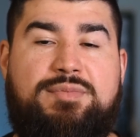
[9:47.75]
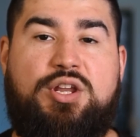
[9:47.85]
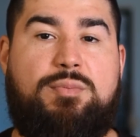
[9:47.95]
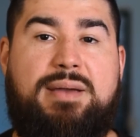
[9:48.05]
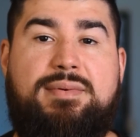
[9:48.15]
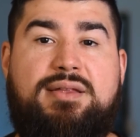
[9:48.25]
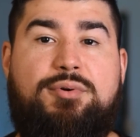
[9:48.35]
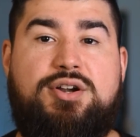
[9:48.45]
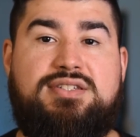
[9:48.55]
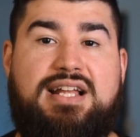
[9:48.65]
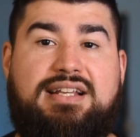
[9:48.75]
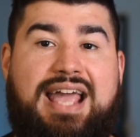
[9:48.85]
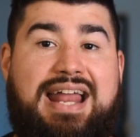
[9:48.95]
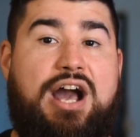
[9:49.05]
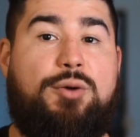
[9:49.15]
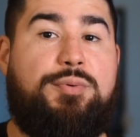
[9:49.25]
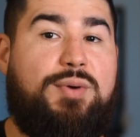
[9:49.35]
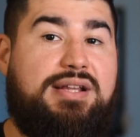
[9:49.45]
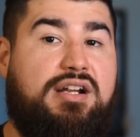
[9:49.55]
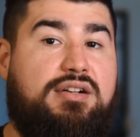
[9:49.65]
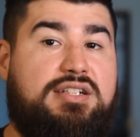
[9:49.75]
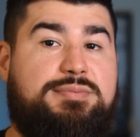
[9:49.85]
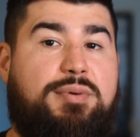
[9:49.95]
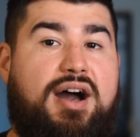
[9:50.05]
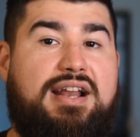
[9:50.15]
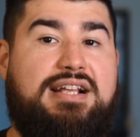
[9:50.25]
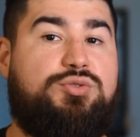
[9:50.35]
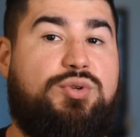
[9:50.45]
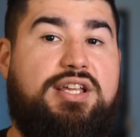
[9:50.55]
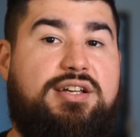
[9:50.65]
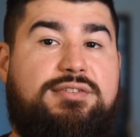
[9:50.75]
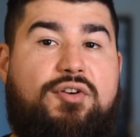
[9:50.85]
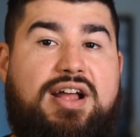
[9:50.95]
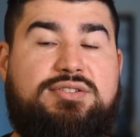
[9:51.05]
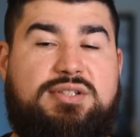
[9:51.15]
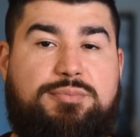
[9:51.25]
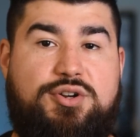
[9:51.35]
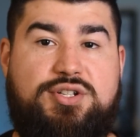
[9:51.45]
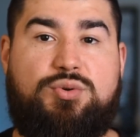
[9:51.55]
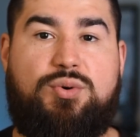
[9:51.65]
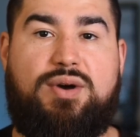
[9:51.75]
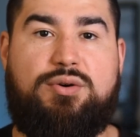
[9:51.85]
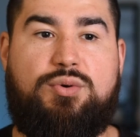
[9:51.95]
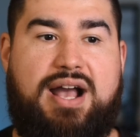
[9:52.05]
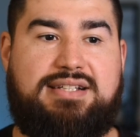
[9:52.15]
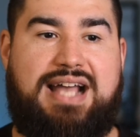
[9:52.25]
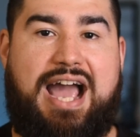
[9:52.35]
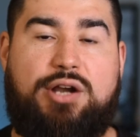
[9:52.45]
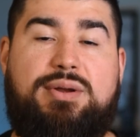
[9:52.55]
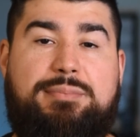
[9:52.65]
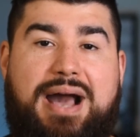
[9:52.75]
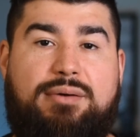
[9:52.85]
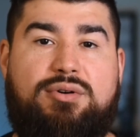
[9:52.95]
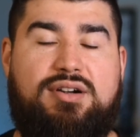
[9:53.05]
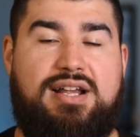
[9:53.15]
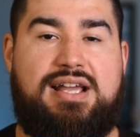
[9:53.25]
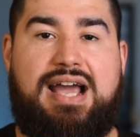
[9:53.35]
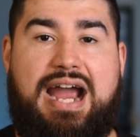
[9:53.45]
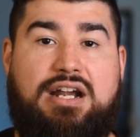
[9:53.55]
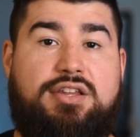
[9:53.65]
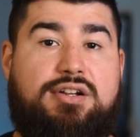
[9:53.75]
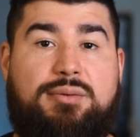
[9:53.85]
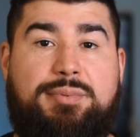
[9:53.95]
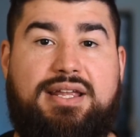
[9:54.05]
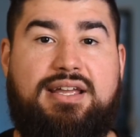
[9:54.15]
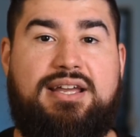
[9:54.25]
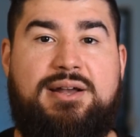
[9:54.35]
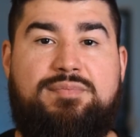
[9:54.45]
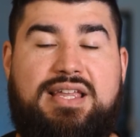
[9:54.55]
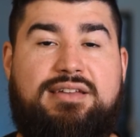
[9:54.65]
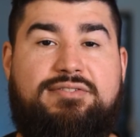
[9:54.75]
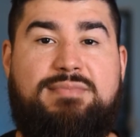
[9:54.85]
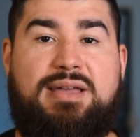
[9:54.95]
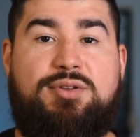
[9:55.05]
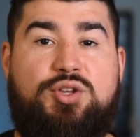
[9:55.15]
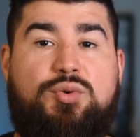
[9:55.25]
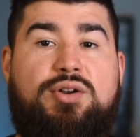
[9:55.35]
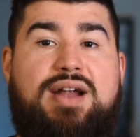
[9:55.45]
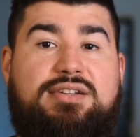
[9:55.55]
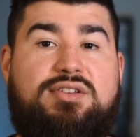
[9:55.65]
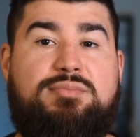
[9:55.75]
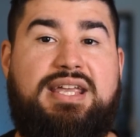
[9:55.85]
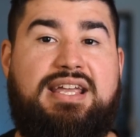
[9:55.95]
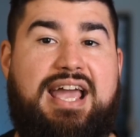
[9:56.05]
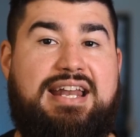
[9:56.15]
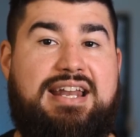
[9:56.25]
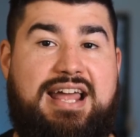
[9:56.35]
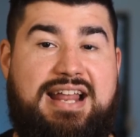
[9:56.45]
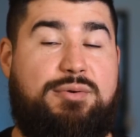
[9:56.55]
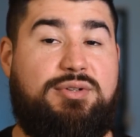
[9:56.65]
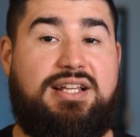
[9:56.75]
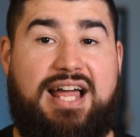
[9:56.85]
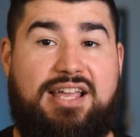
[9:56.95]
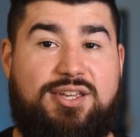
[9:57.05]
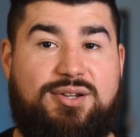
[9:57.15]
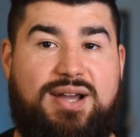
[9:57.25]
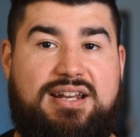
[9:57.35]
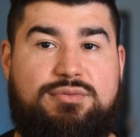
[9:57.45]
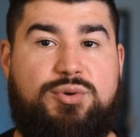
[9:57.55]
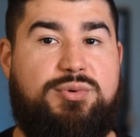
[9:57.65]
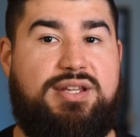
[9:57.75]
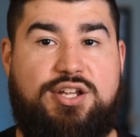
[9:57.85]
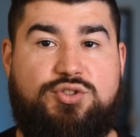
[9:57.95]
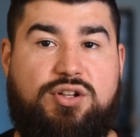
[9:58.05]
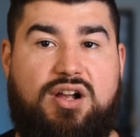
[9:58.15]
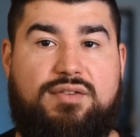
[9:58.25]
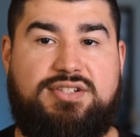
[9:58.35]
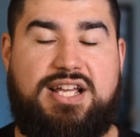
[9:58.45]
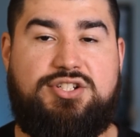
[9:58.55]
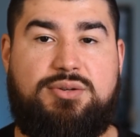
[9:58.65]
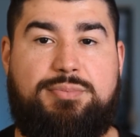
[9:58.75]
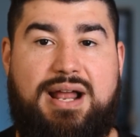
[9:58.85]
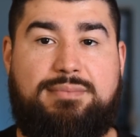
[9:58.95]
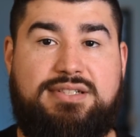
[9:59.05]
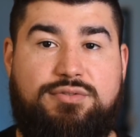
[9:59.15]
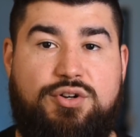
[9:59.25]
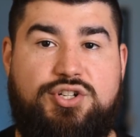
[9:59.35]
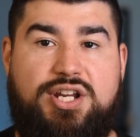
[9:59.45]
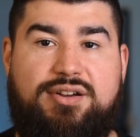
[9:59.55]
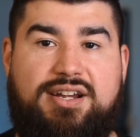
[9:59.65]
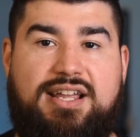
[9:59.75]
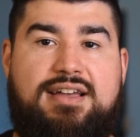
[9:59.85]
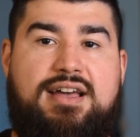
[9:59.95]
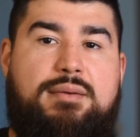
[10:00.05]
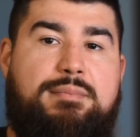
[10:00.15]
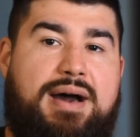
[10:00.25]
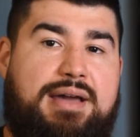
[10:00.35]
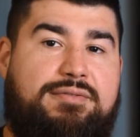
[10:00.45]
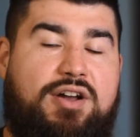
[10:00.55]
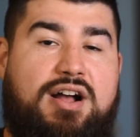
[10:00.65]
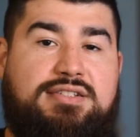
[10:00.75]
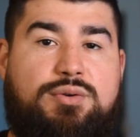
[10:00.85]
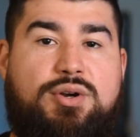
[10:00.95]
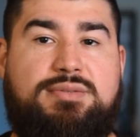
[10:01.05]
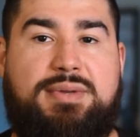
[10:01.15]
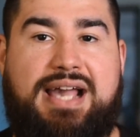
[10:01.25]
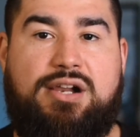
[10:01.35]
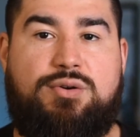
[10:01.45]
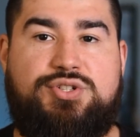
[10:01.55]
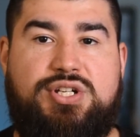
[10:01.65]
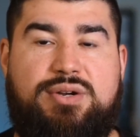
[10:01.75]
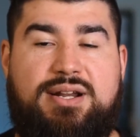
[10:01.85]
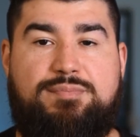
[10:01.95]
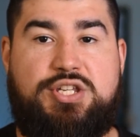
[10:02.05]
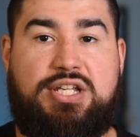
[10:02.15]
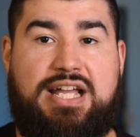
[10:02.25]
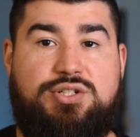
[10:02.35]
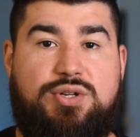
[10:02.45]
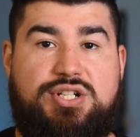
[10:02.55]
You know, maybe the person that can't help you right there on the spot is really good friends with the person who has hiring power at another company. If maybe you interact with me and I really like you and we really enjoy the conversation, but I'm civil engineering, my fiance works in mechanical engineering, she can get you